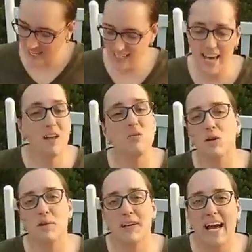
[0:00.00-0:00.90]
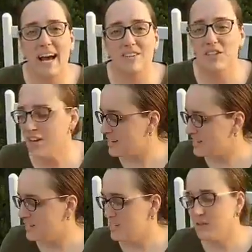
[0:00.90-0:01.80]
and again, what I'm going to ask you guys
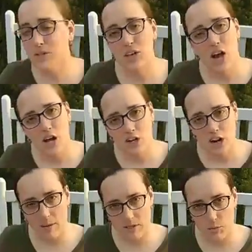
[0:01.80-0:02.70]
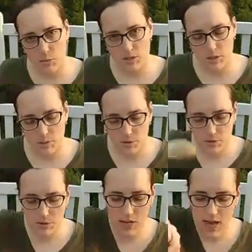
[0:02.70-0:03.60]
to do, grabs a wooden spoon,
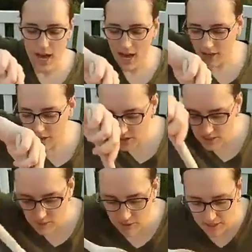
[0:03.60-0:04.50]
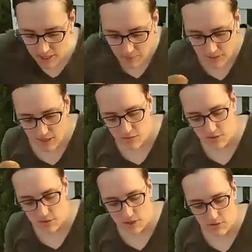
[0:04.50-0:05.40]
and you're just going to mix it up, because if
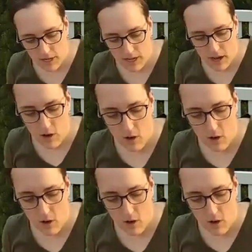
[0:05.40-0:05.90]
you see right now,